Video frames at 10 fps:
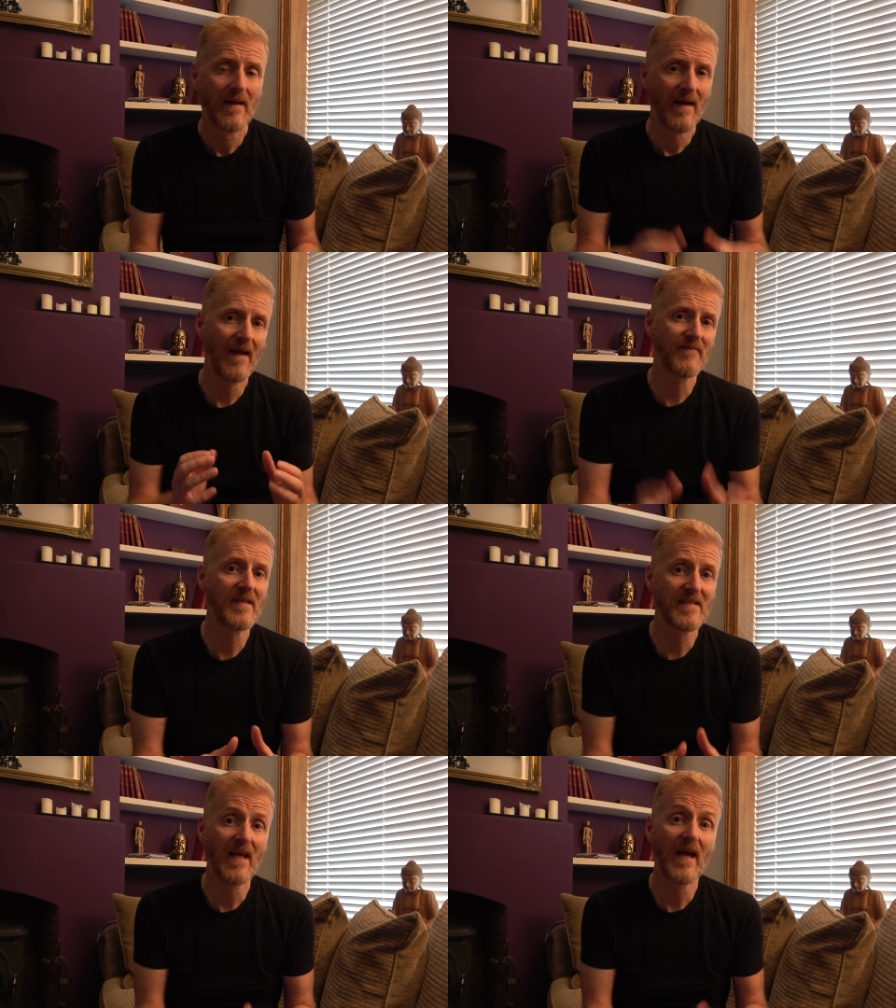I have
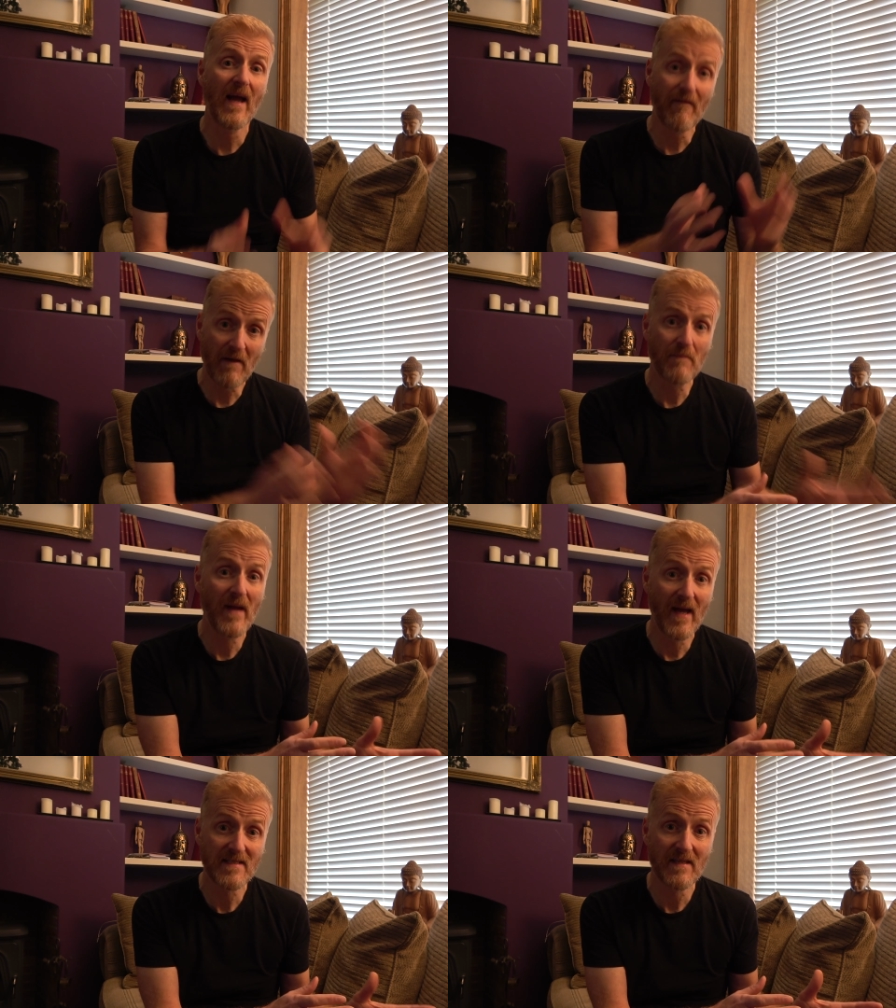to say, I have had
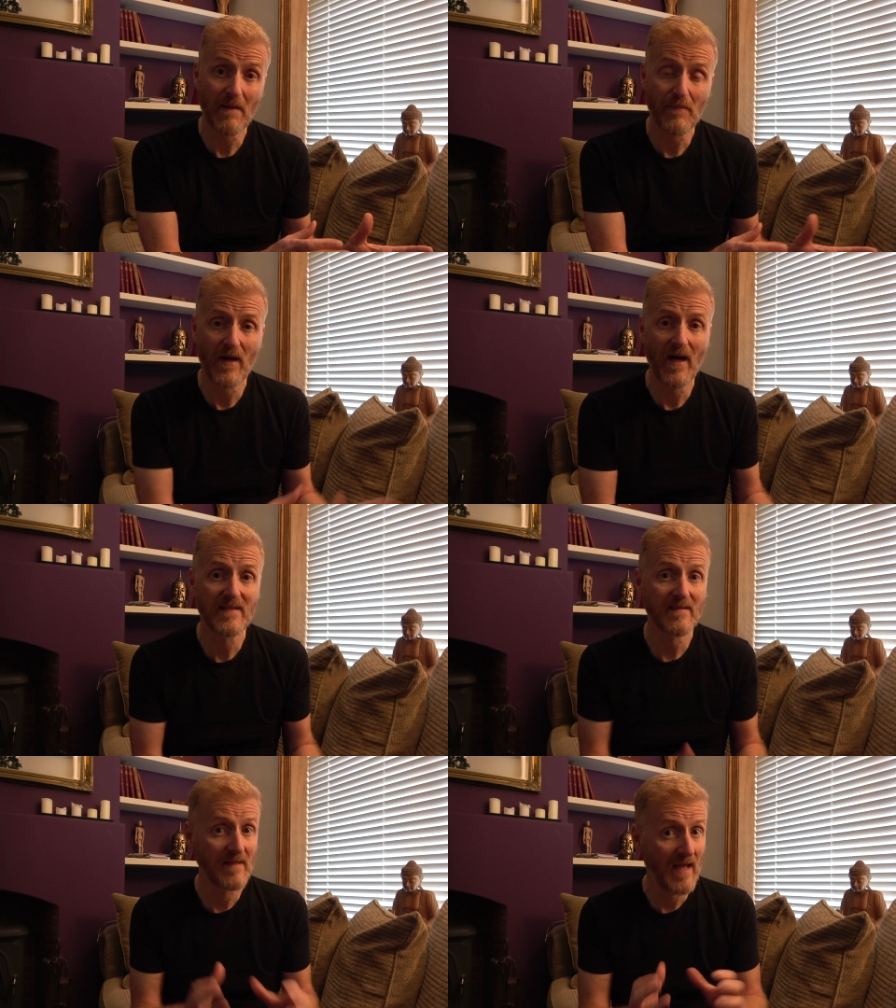pairs at that
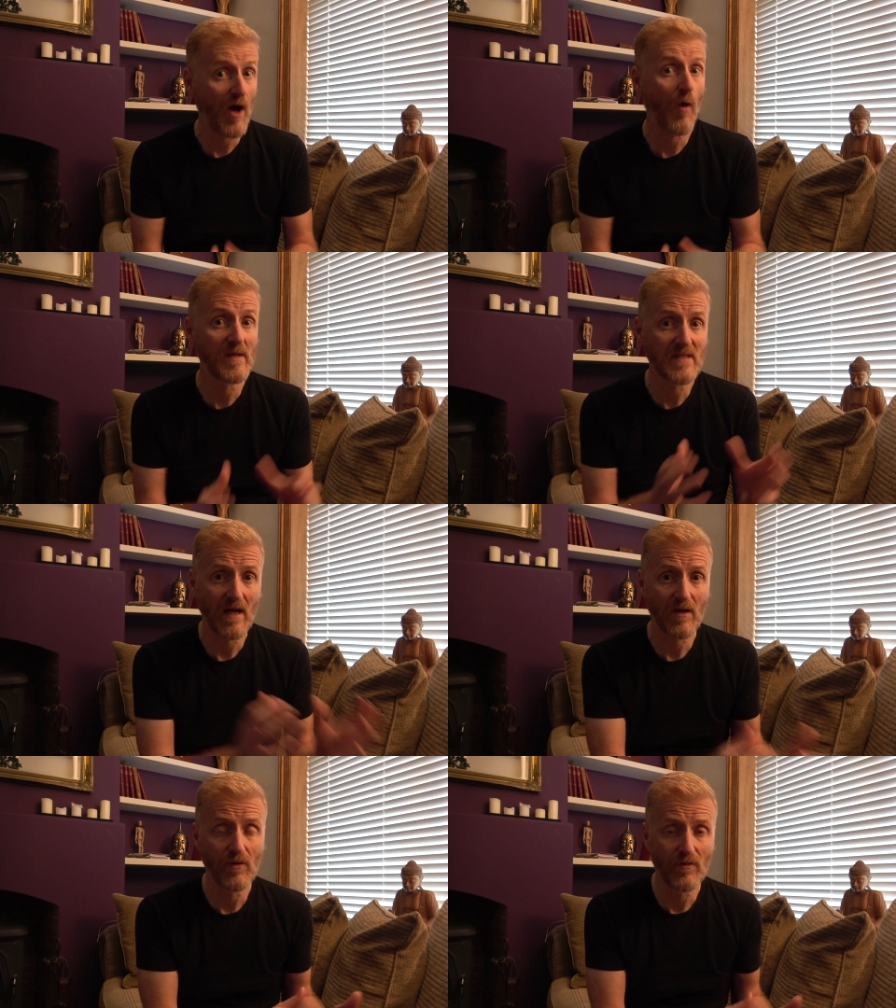price. They are always
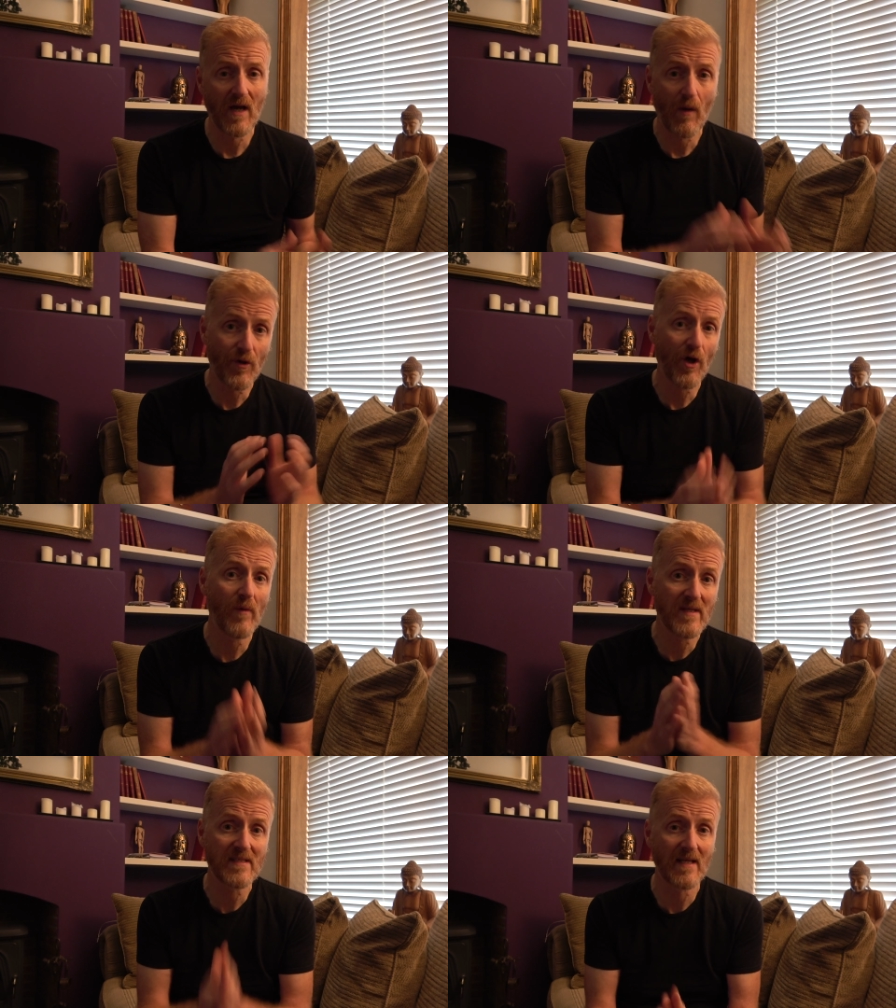that good. I would
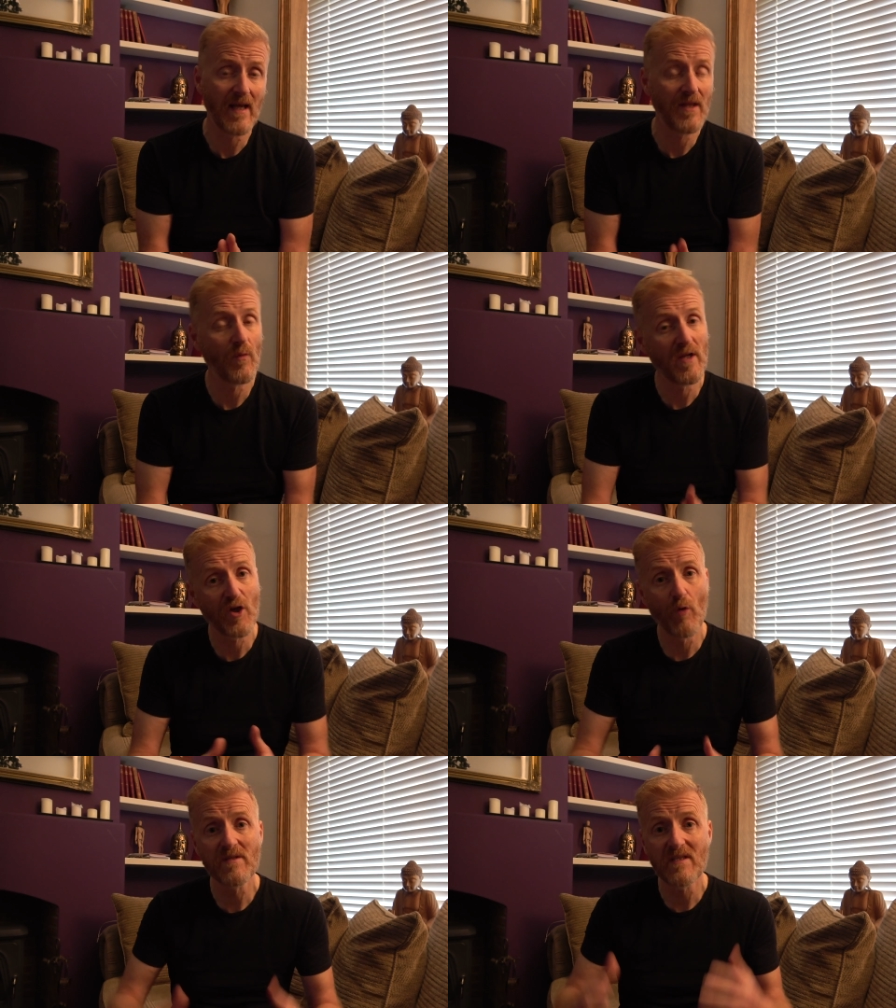always say that when
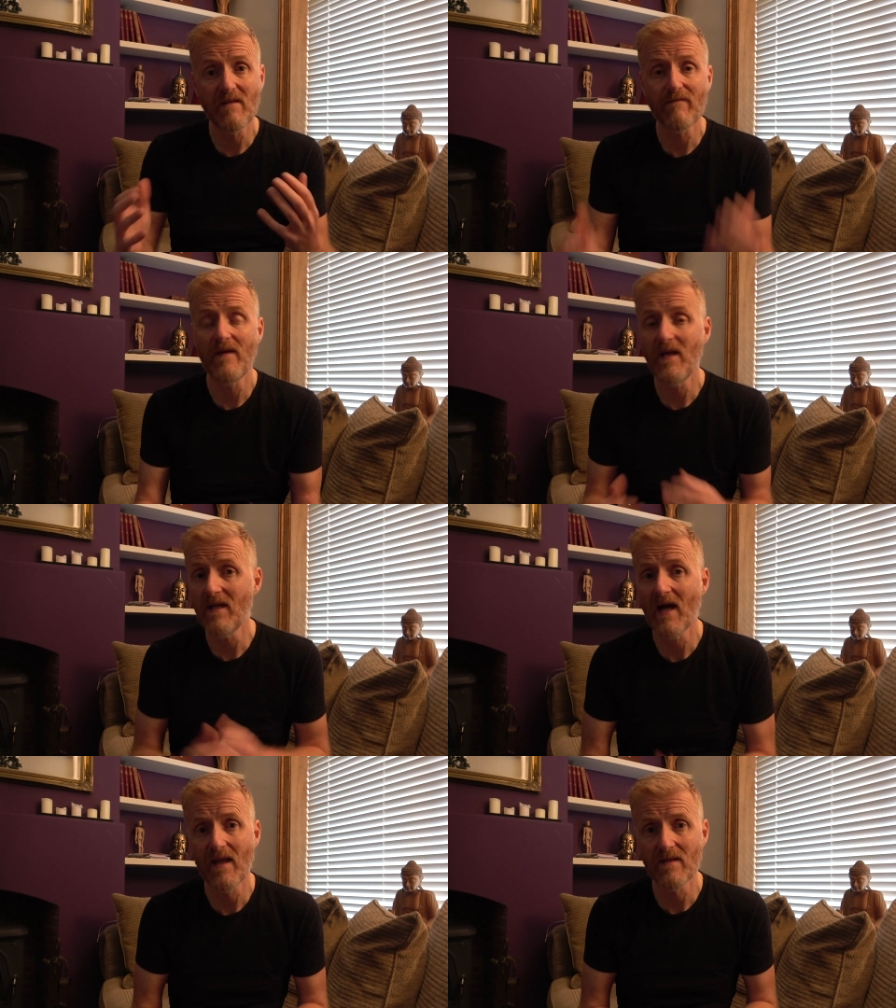it comes to your feet
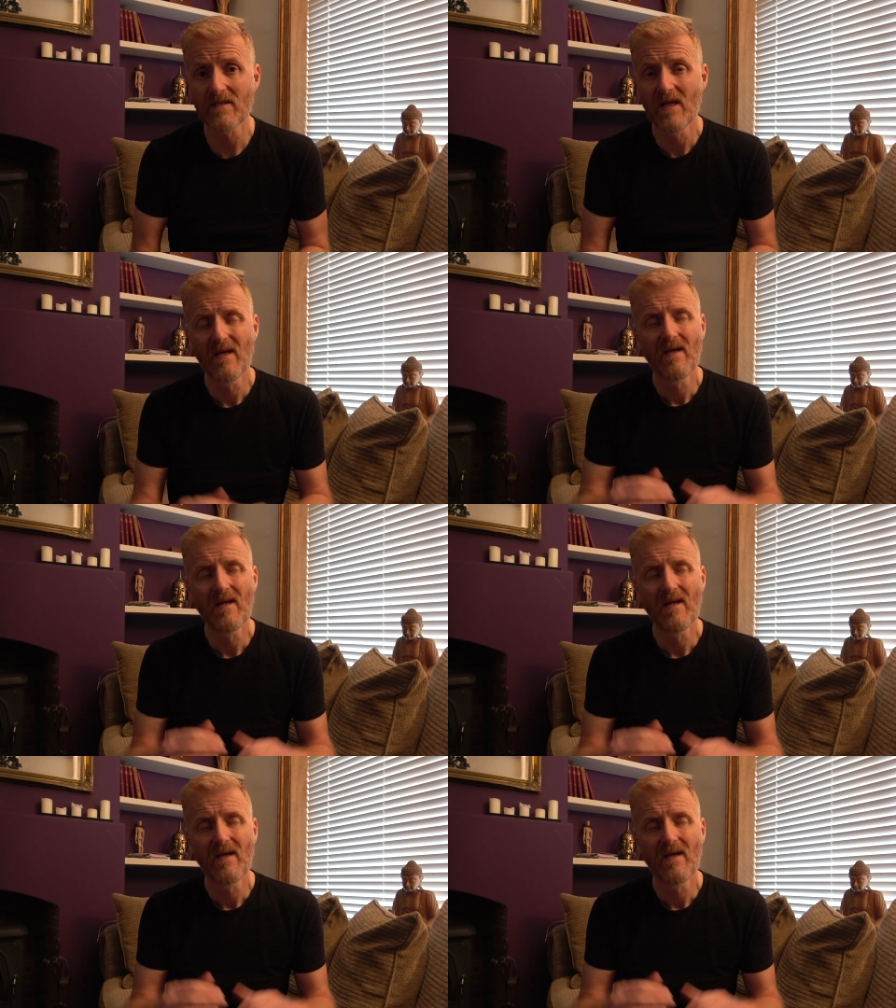and your hands,